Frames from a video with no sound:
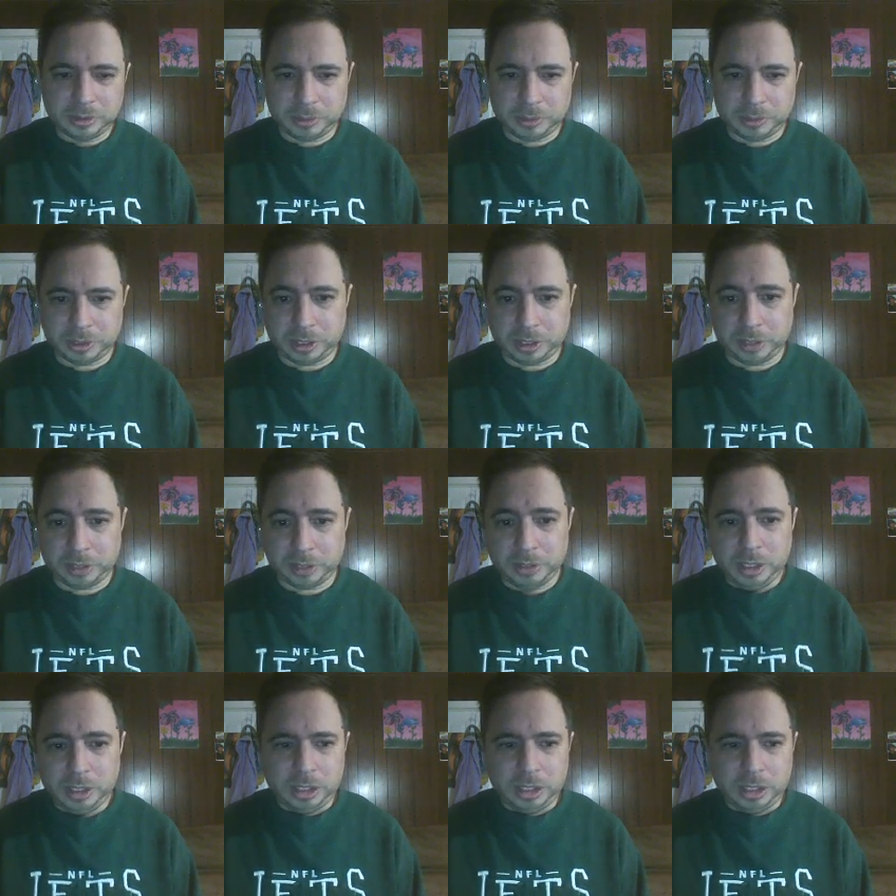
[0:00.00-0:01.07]
we get that.
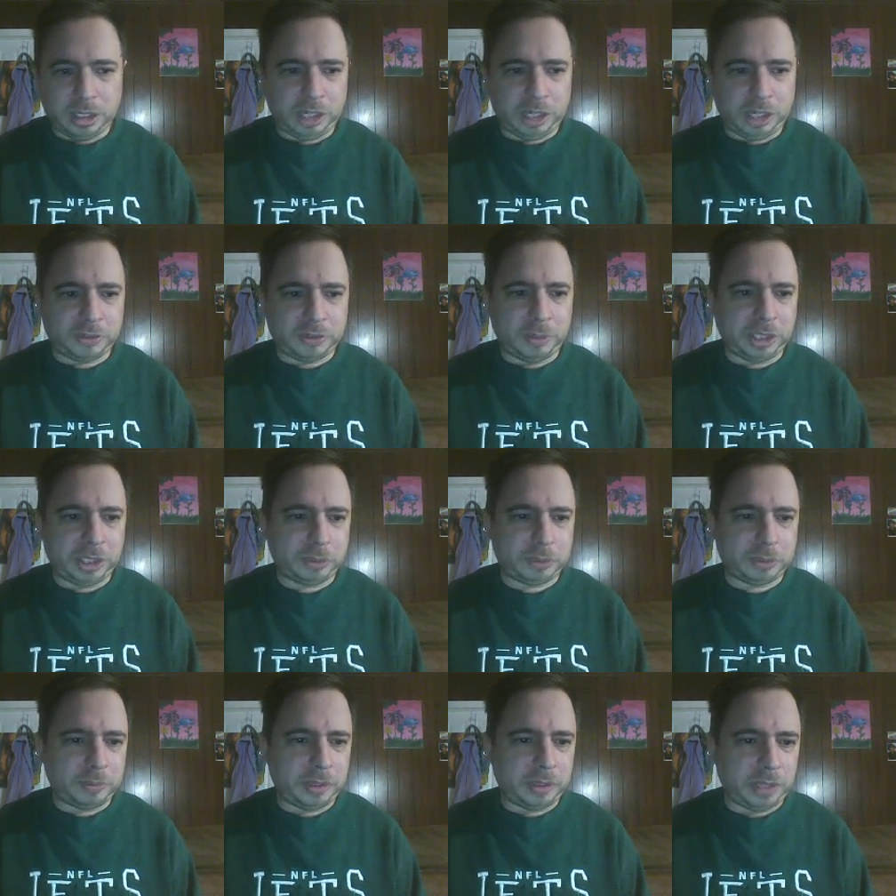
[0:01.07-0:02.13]
Uh, after the
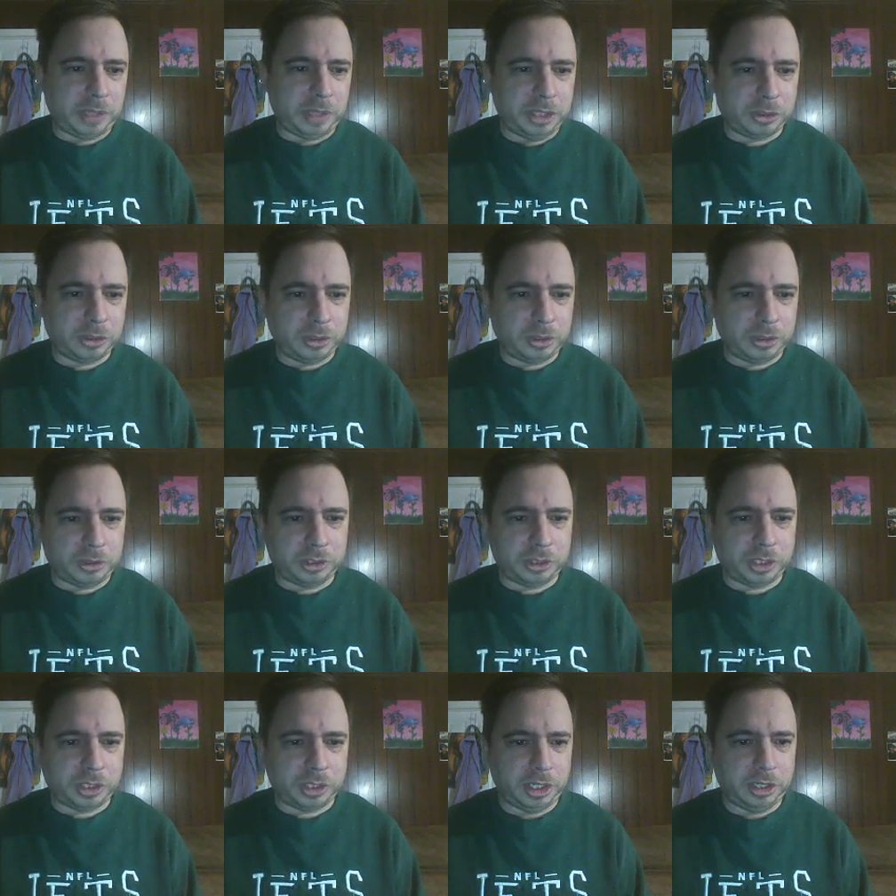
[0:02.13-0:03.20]
match, Ace
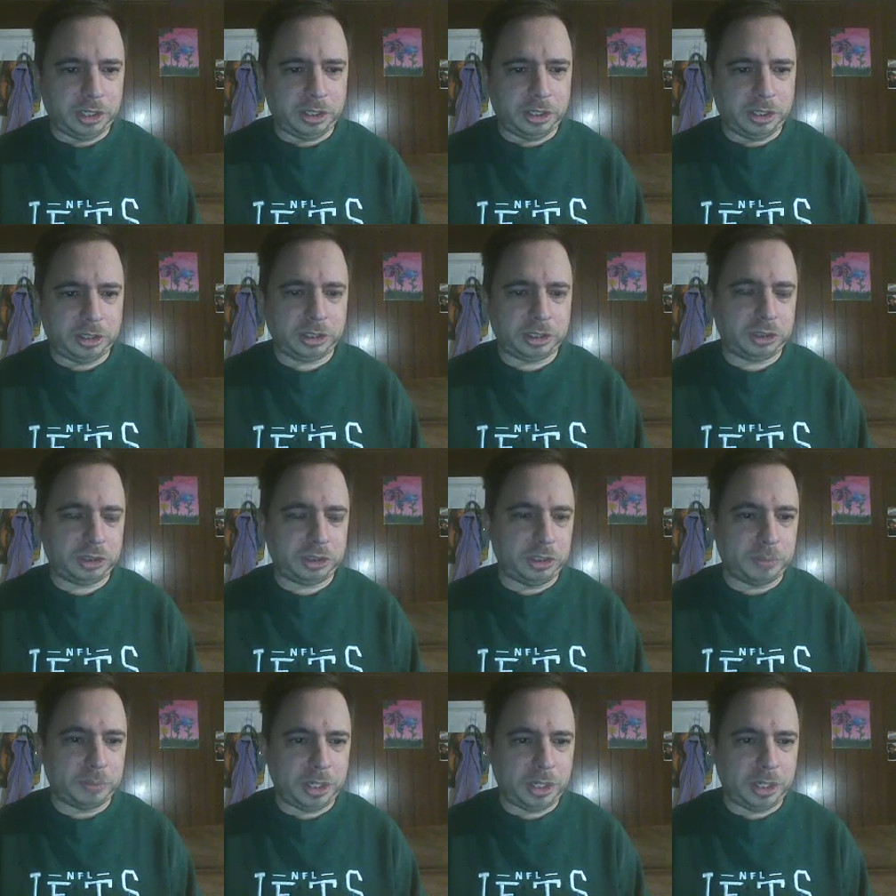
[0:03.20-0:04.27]
tries to hit on uh,
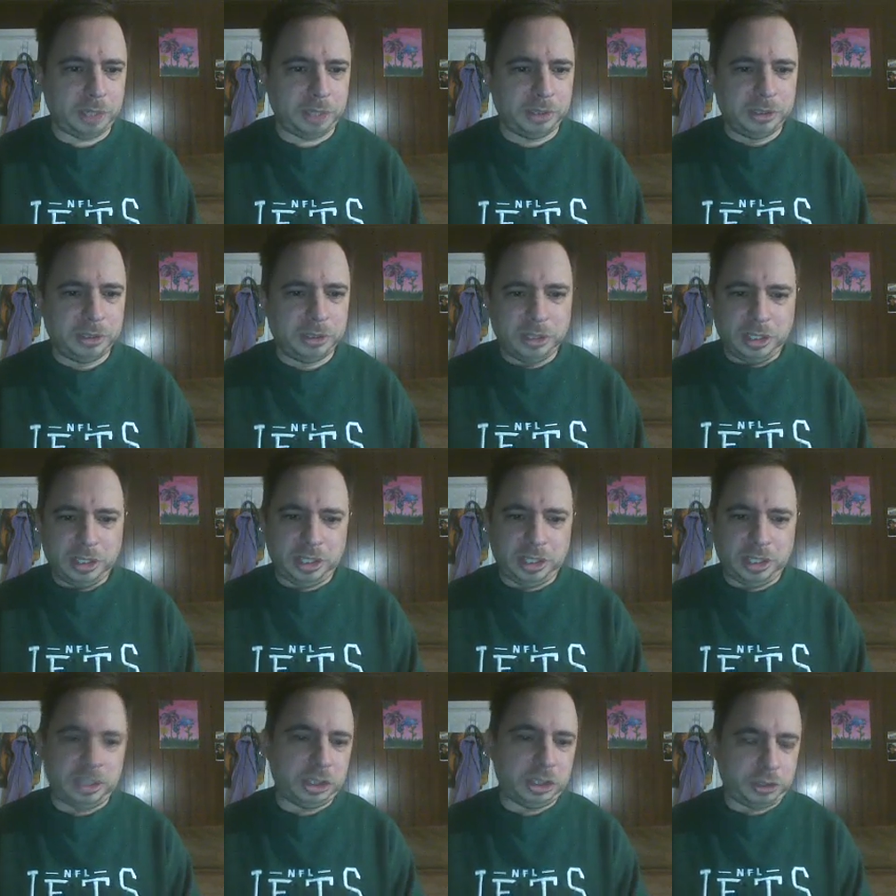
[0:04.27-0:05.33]
Trey's mom,
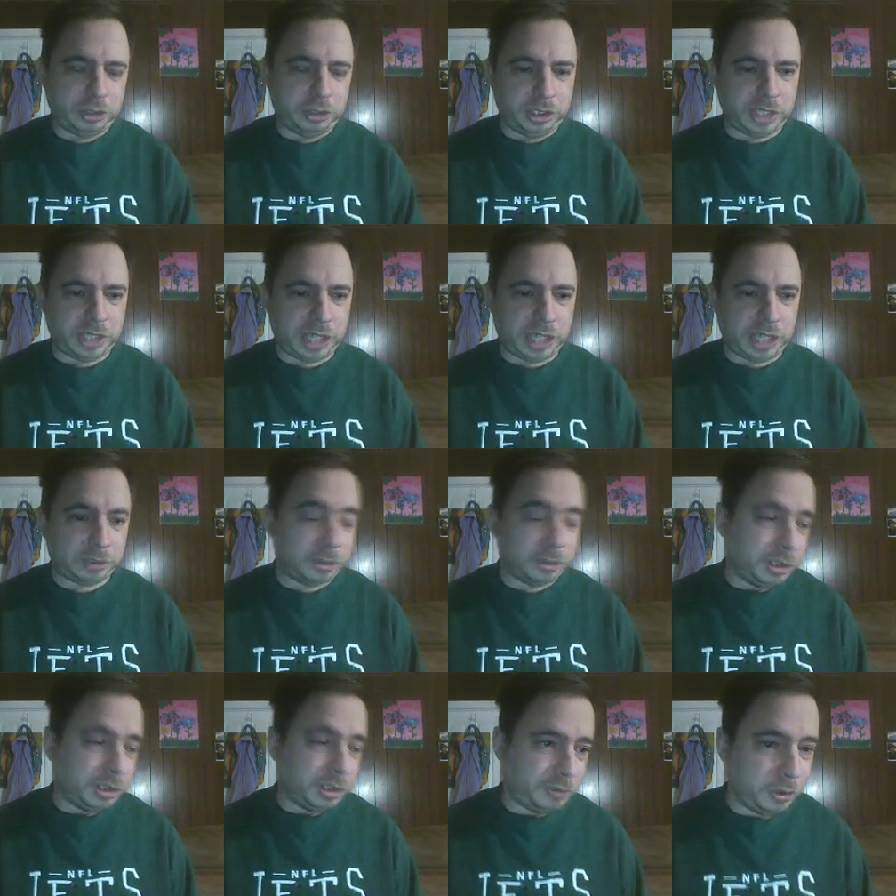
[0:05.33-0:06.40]
and then Trey attacks him.
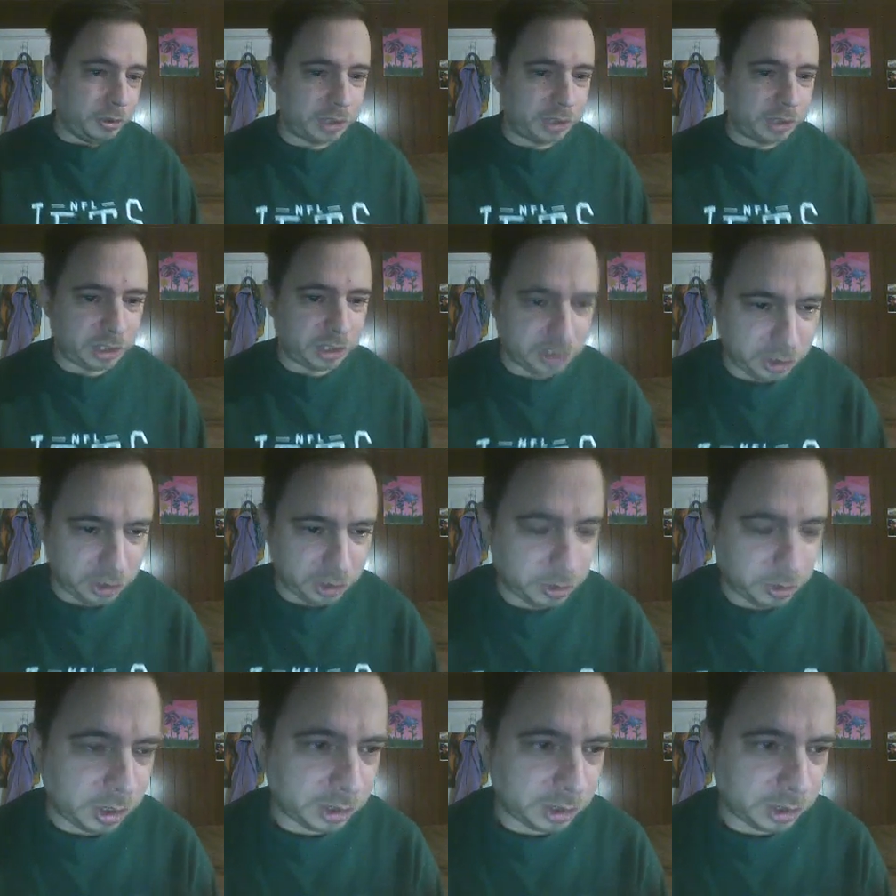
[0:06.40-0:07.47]
So this feud is going to
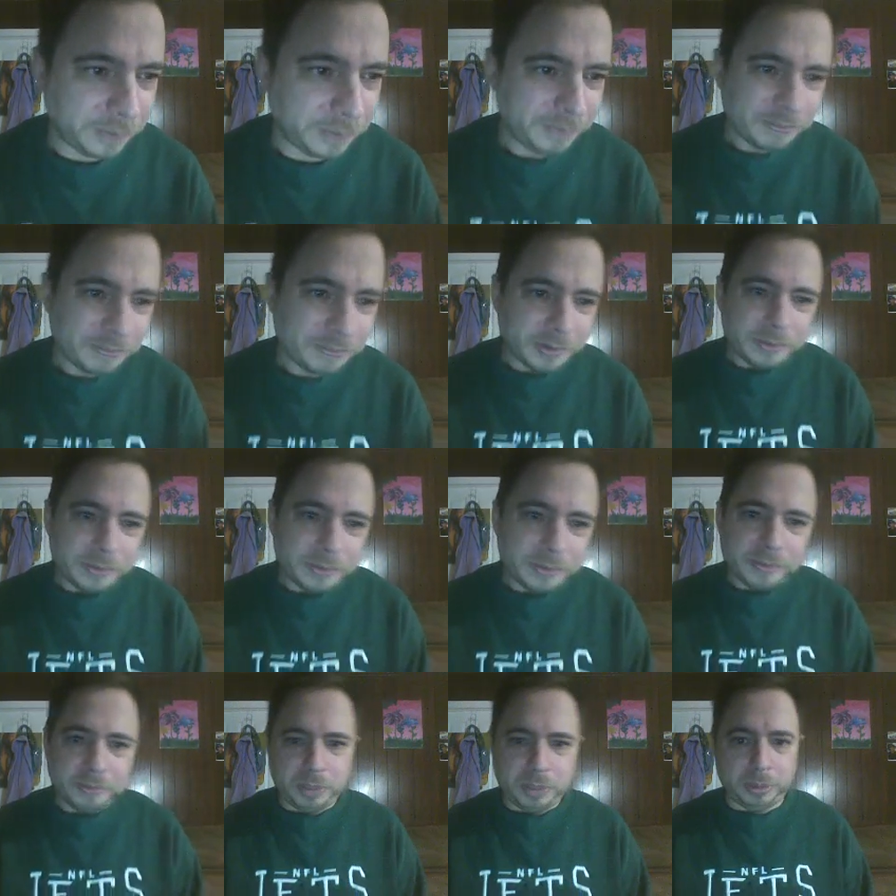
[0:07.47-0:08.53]
continue on,
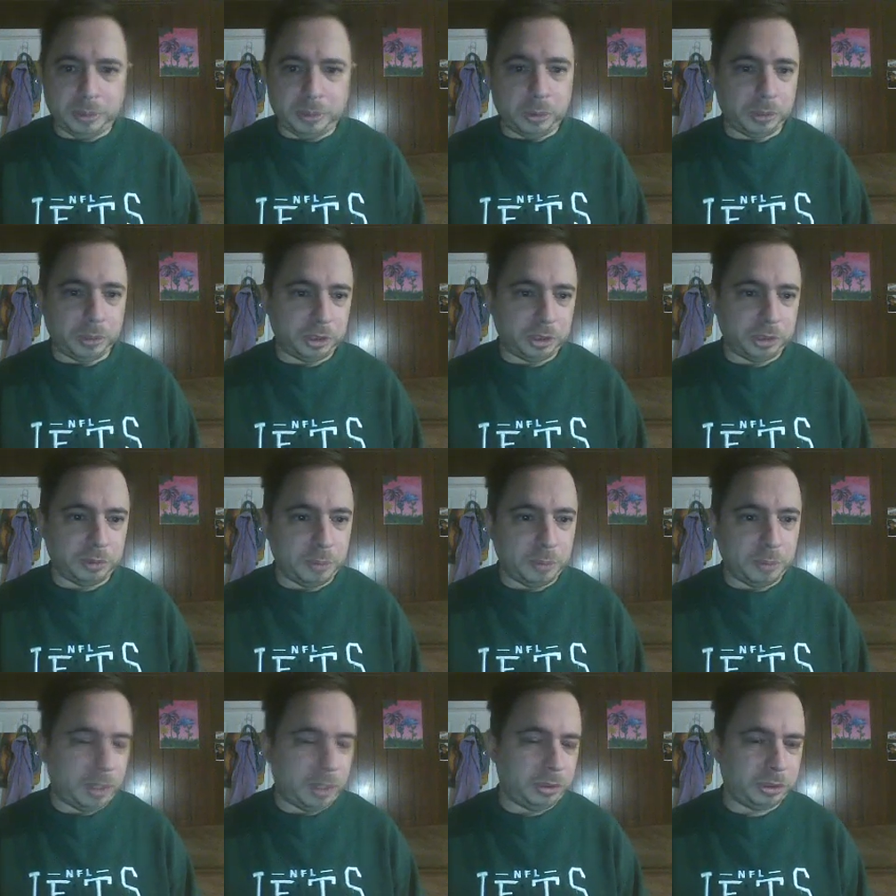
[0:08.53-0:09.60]
probably all the way to
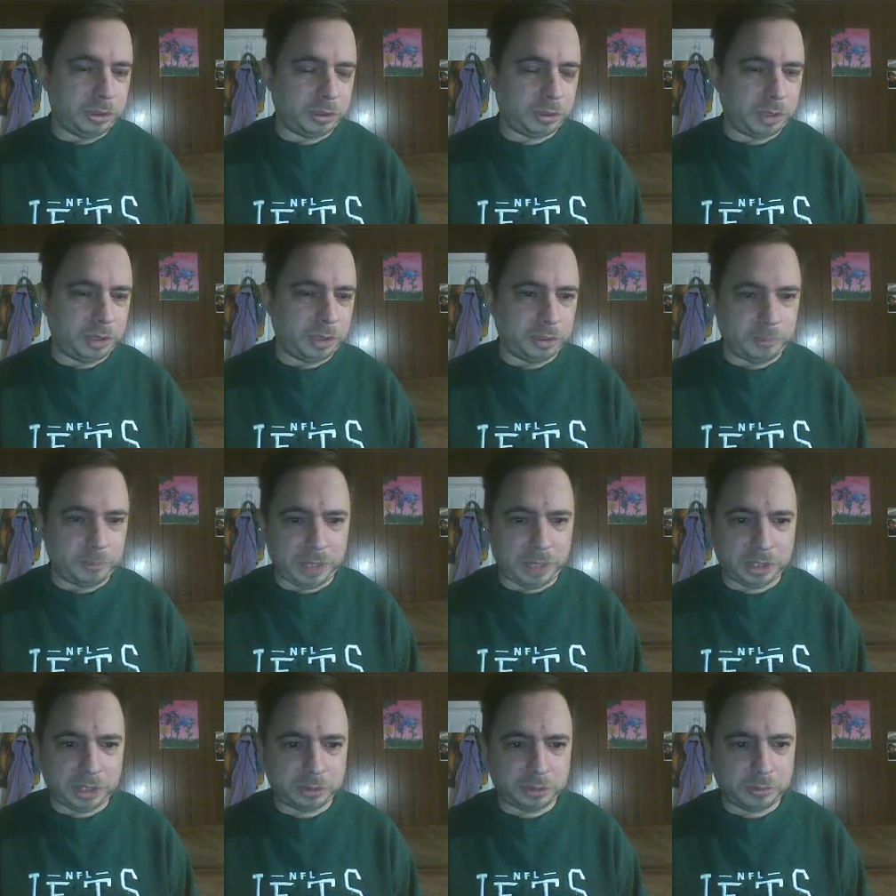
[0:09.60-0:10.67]
Rebellion. So another
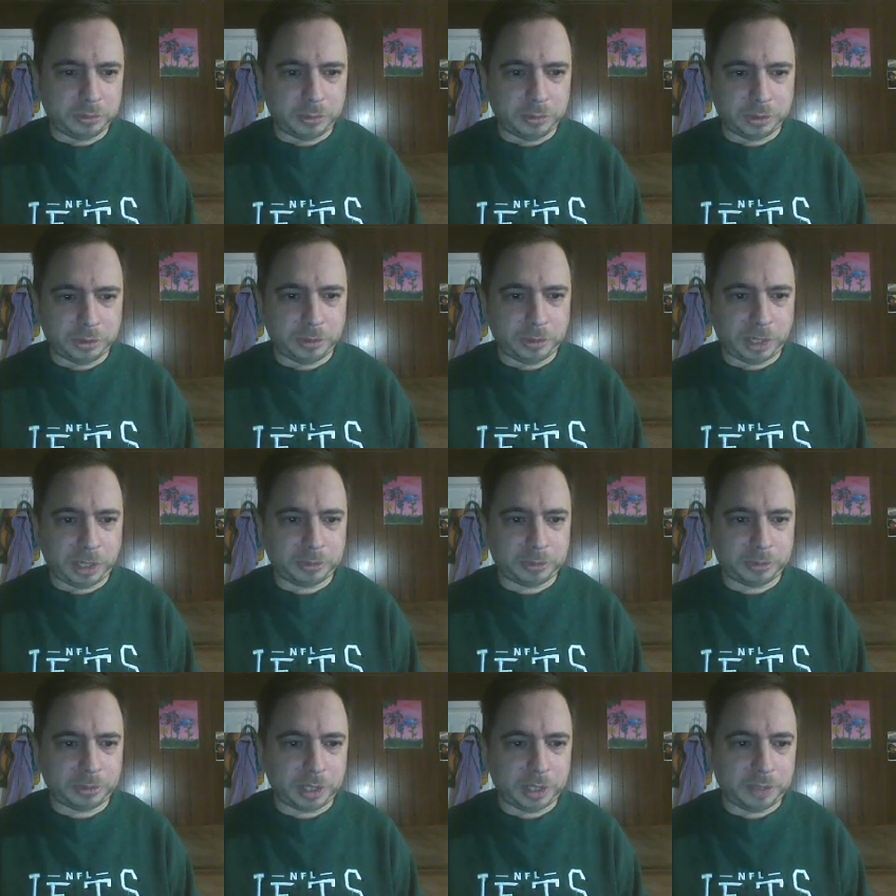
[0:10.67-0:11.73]
match. We'll see what
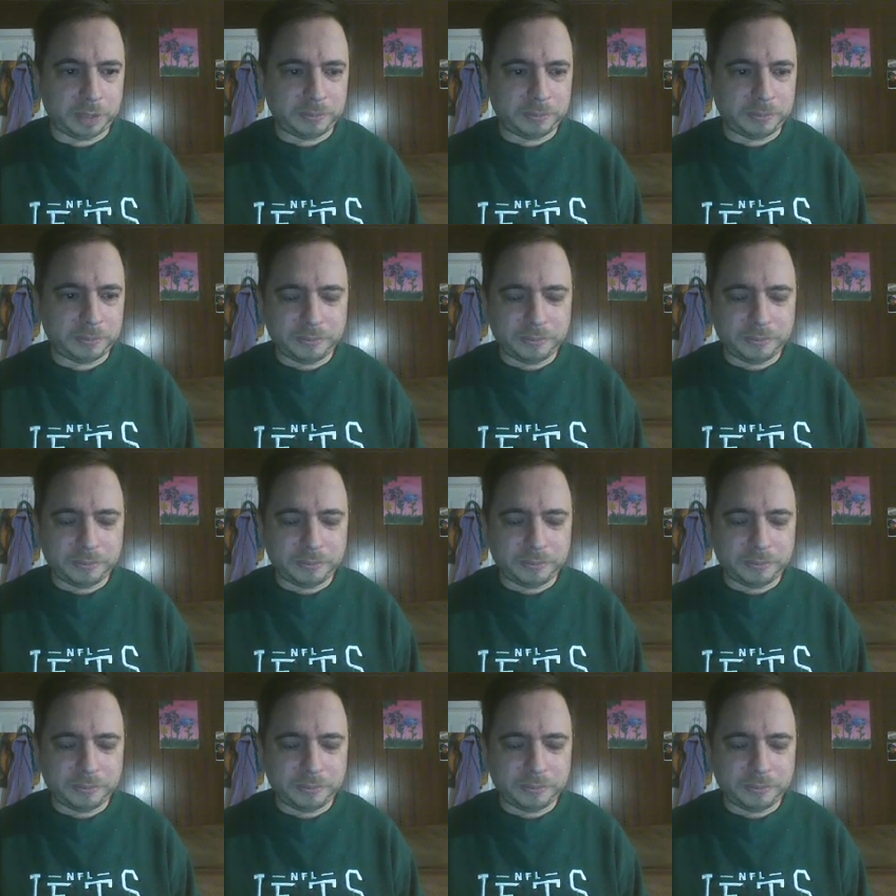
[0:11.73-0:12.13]
happens with that.